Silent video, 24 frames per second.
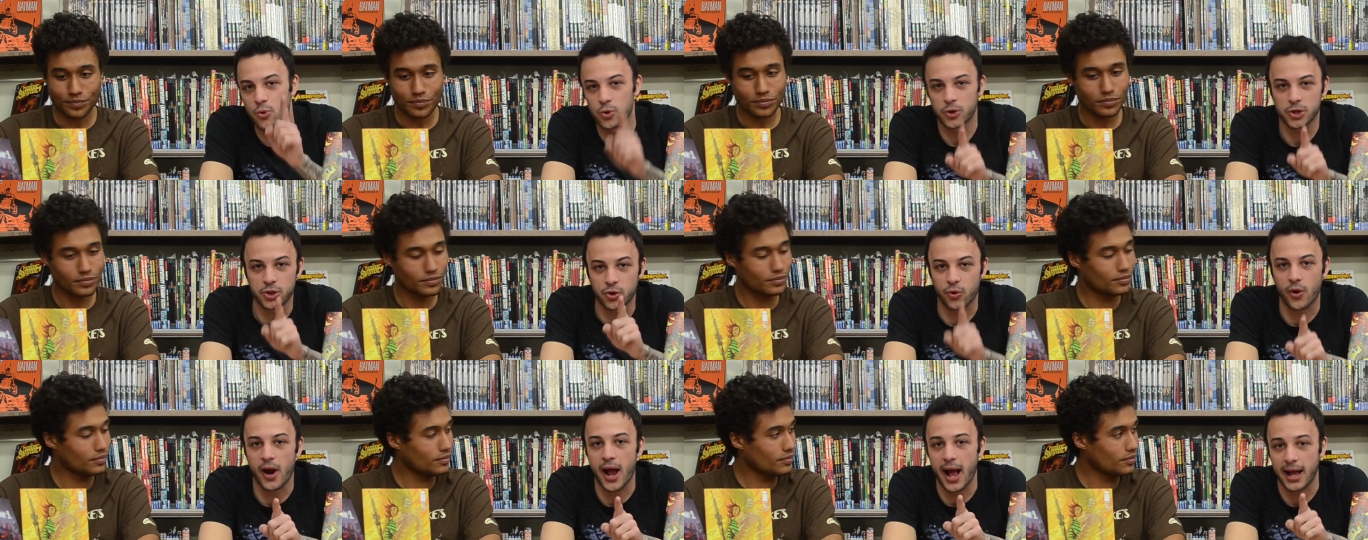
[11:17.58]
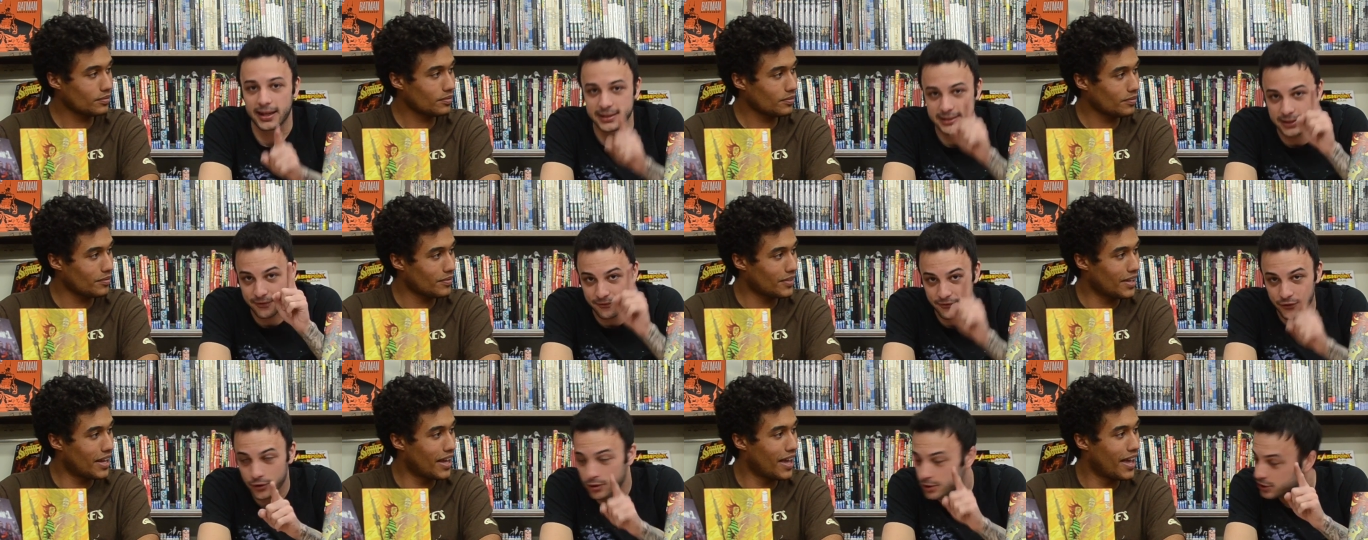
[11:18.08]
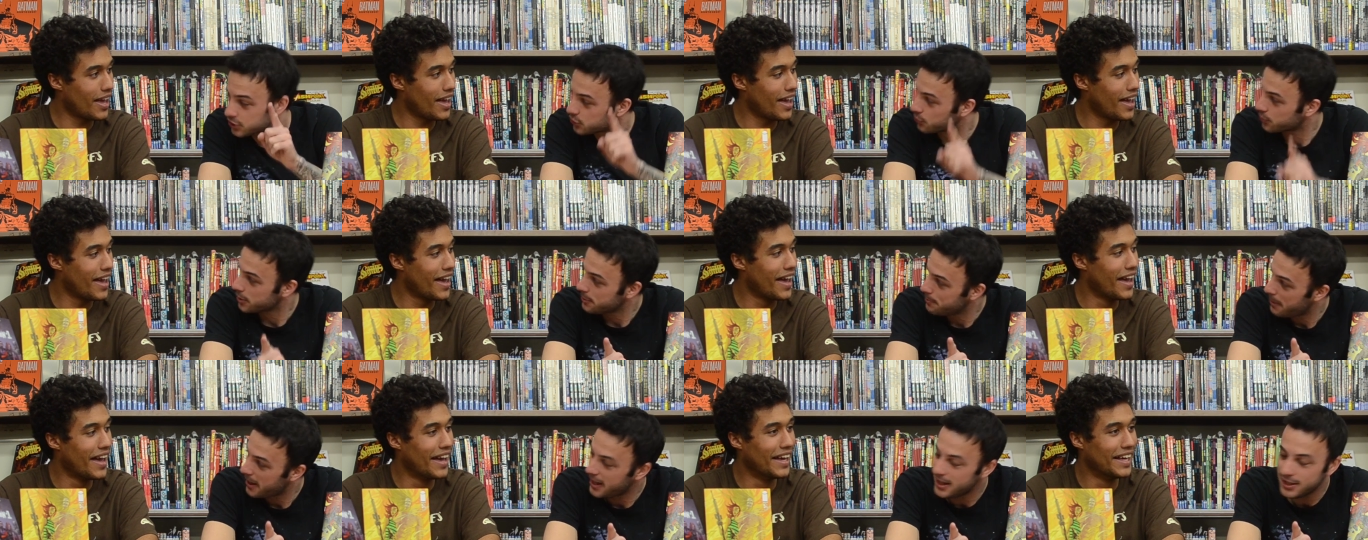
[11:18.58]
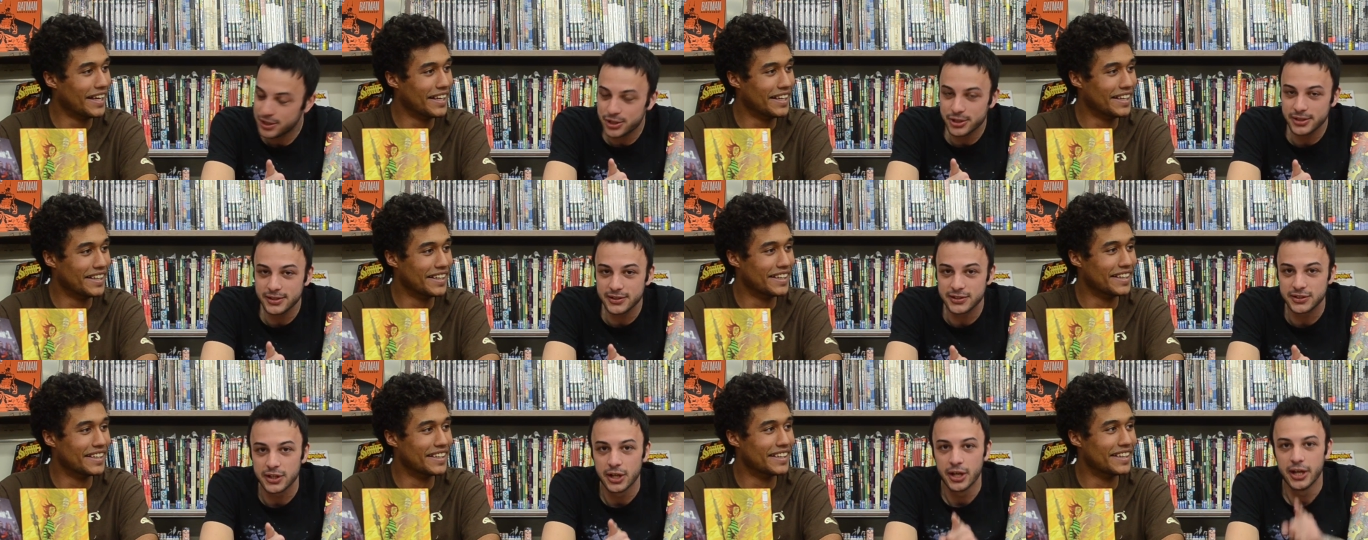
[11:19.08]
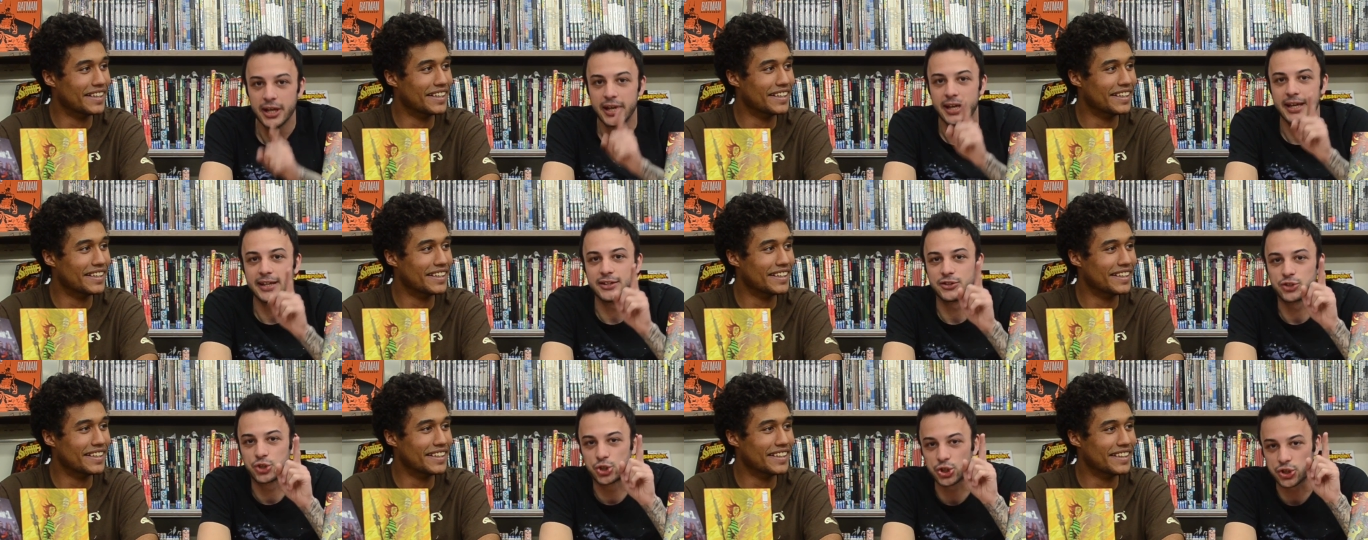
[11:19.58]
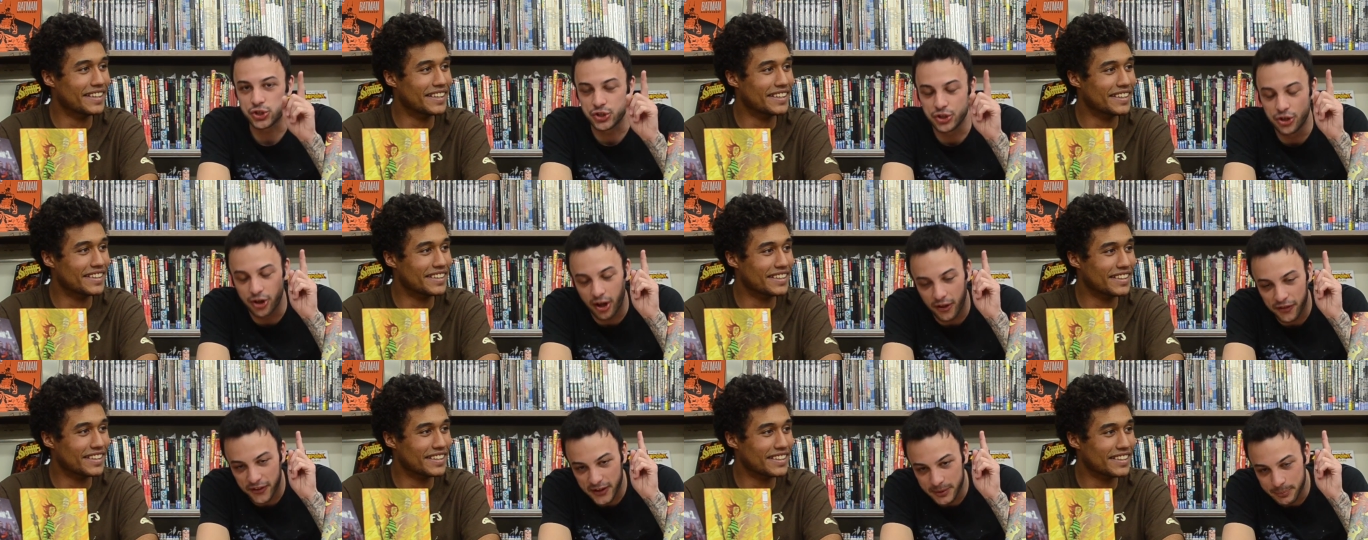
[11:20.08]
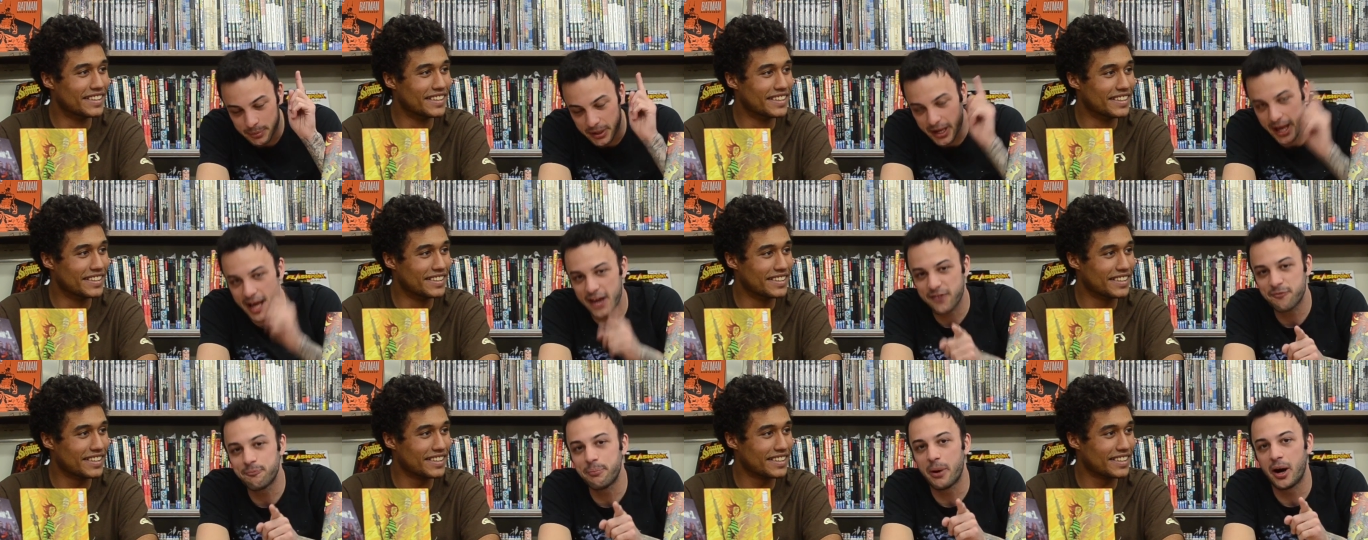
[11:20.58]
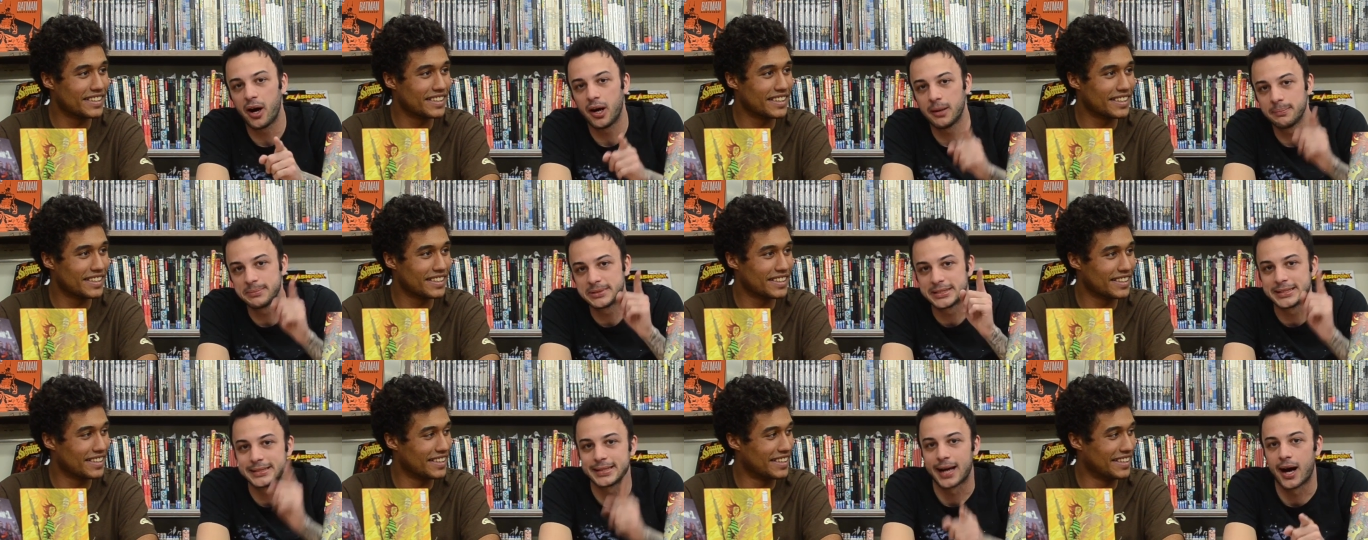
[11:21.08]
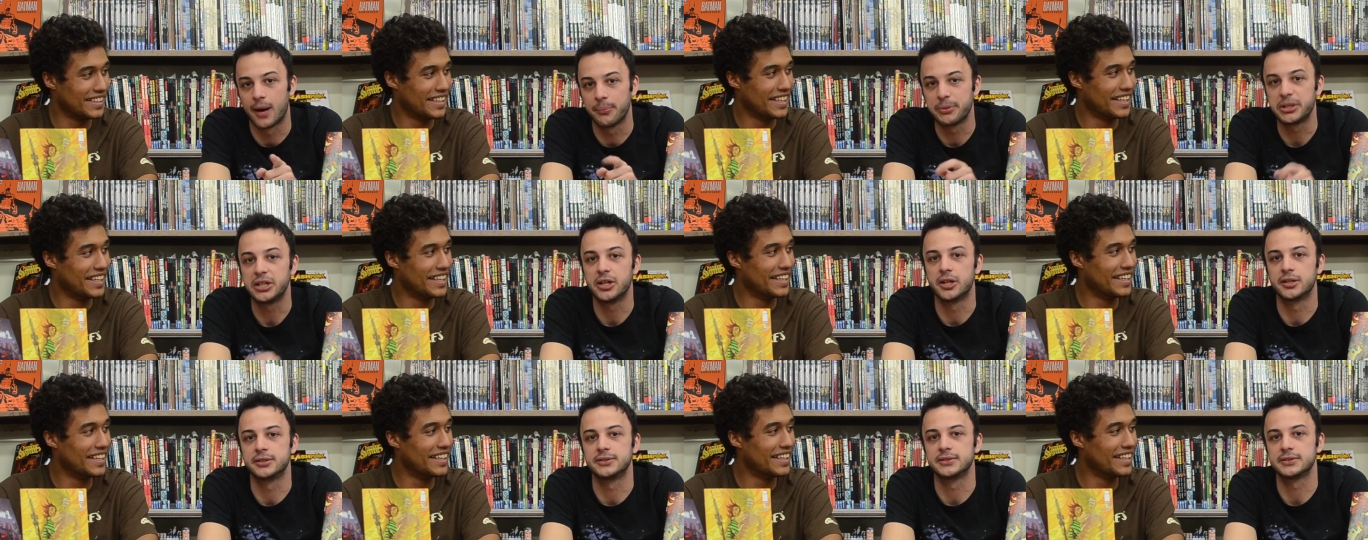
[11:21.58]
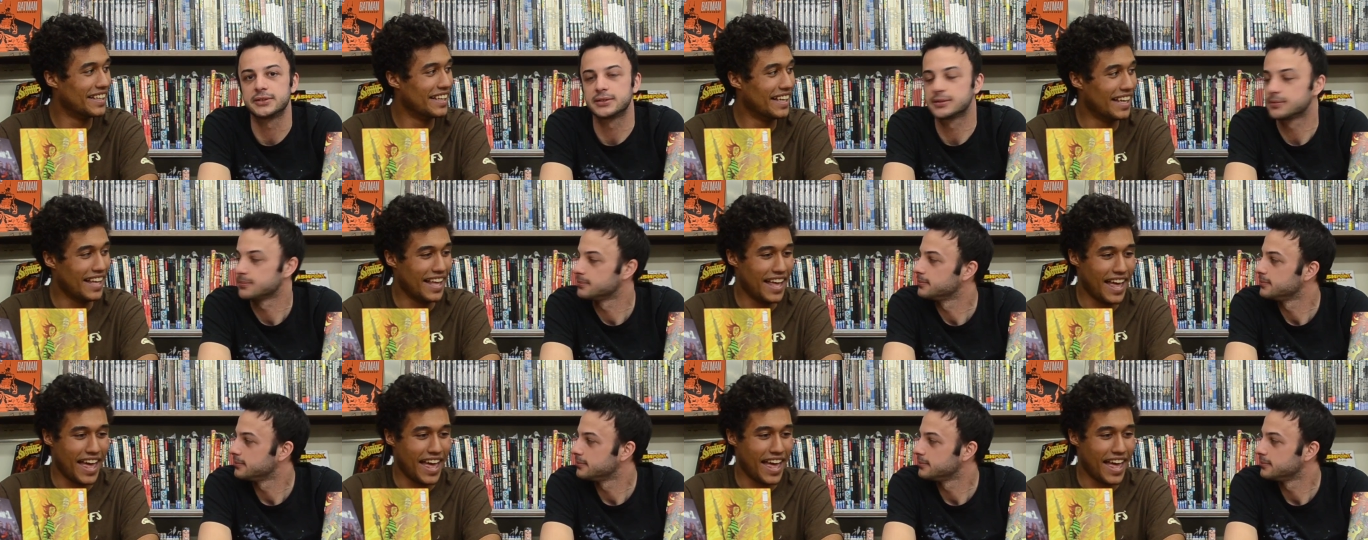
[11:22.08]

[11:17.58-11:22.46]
Speaker 1: more crass. The first three pages is just nothing but f bombs and Tommy guns.